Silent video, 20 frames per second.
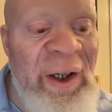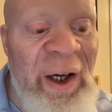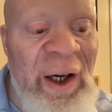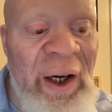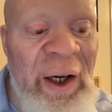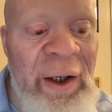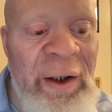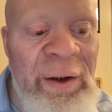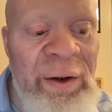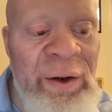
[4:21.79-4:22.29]

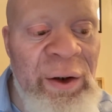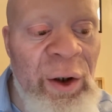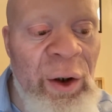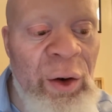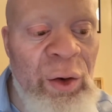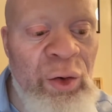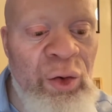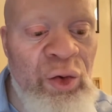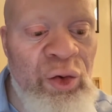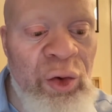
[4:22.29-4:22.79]
and
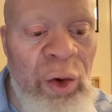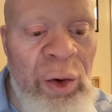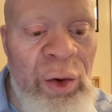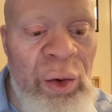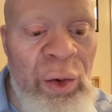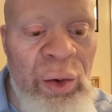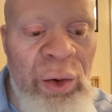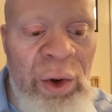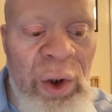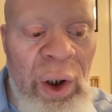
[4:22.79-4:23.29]

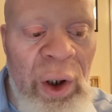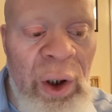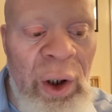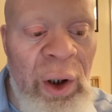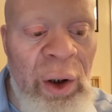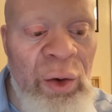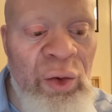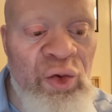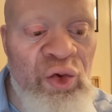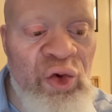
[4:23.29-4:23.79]
Ronald
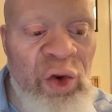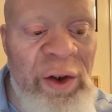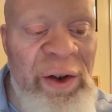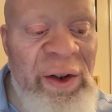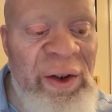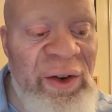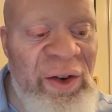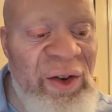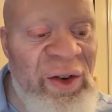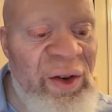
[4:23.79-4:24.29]
R.
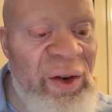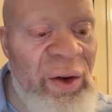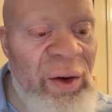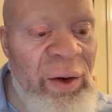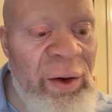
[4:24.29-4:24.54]
Reese.